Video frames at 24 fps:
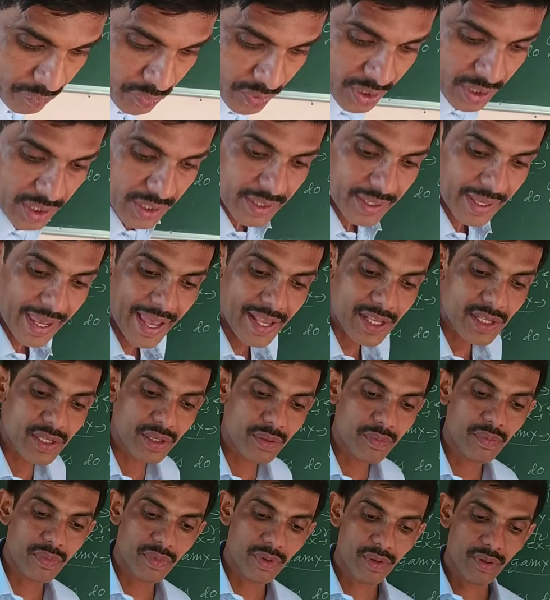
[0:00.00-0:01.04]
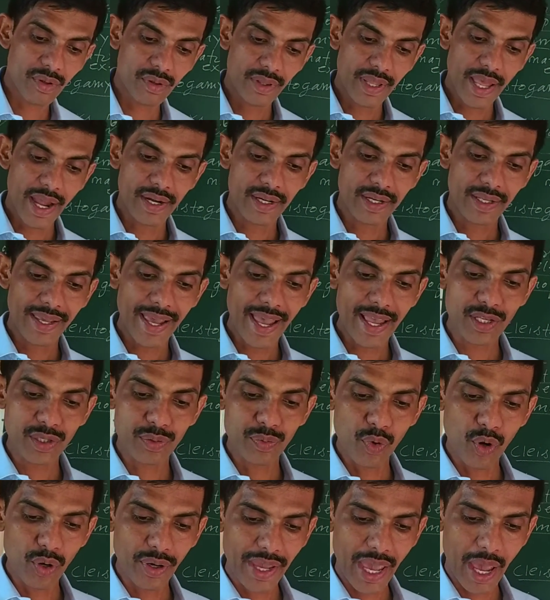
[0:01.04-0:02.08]
Cas that
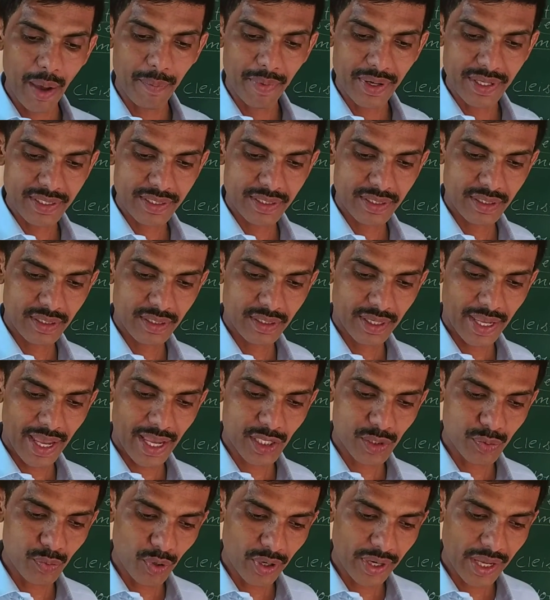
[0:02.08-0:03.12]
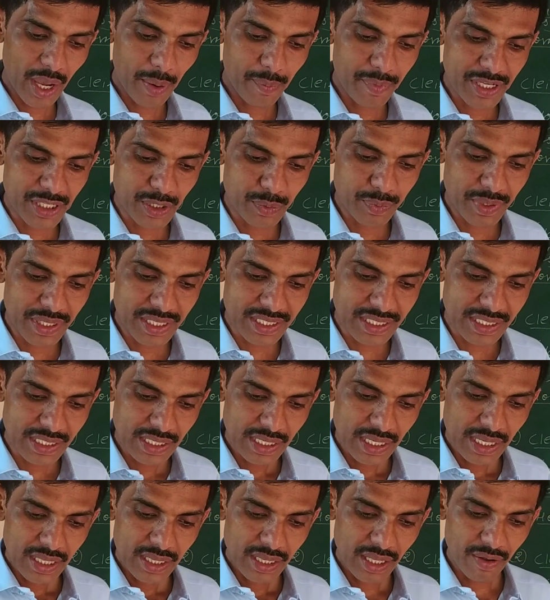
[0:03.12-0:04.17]
chasmogamous. Chasmogamous means
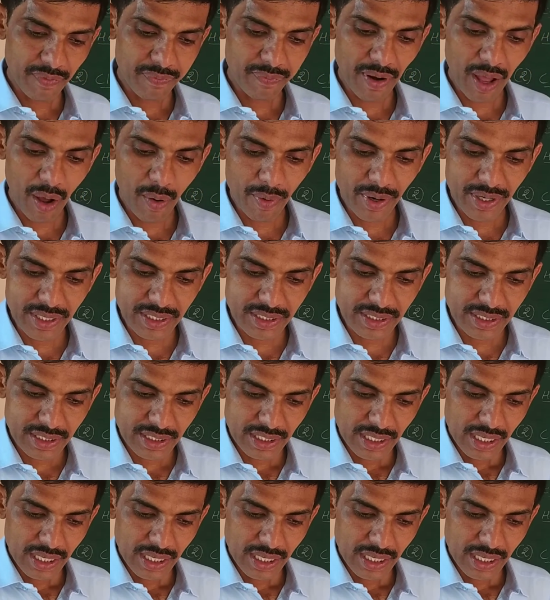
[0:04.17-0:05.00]
the flowers,